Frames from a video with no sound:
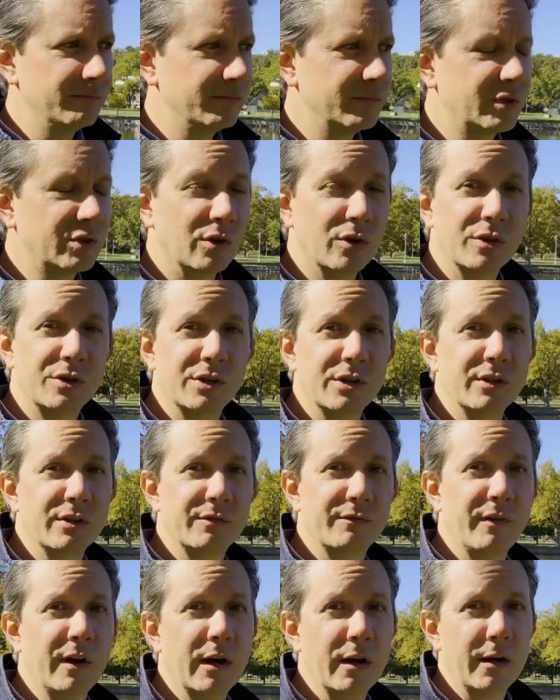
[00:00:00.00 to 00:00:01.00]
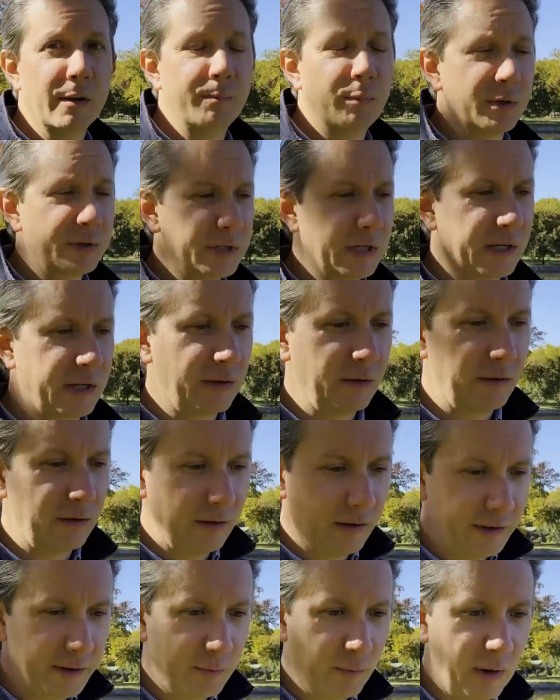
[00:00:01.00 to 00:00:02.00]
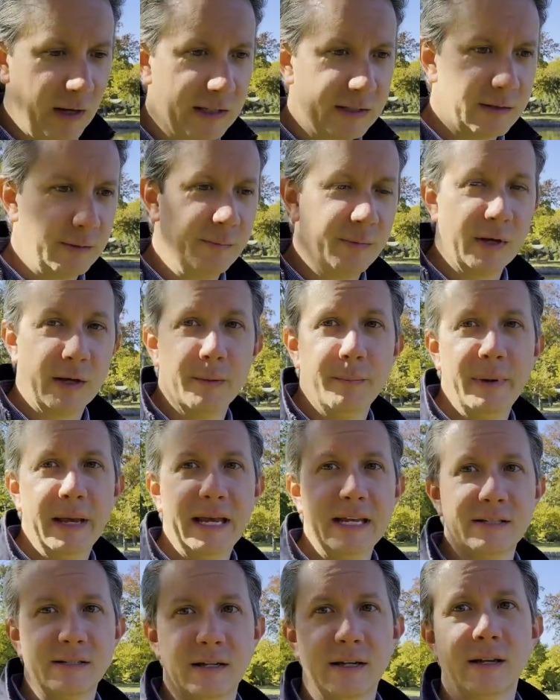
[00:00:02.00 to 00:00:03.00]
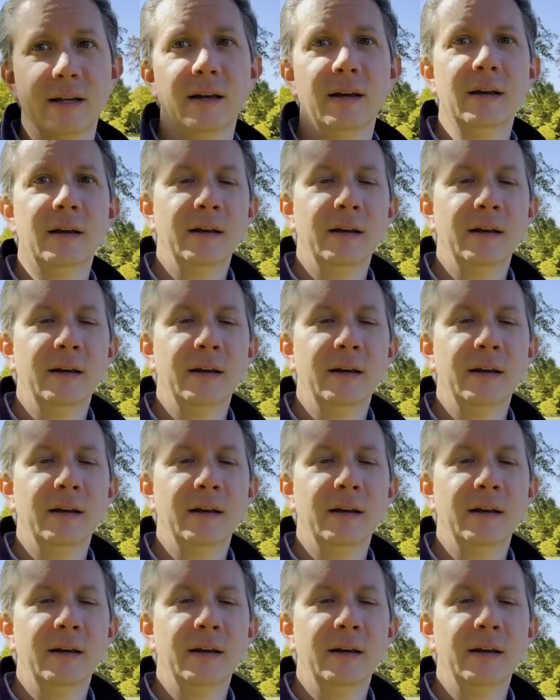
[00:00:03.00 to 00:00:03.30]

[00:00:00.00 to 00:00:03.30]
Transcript: search is very particular and you want something amazing.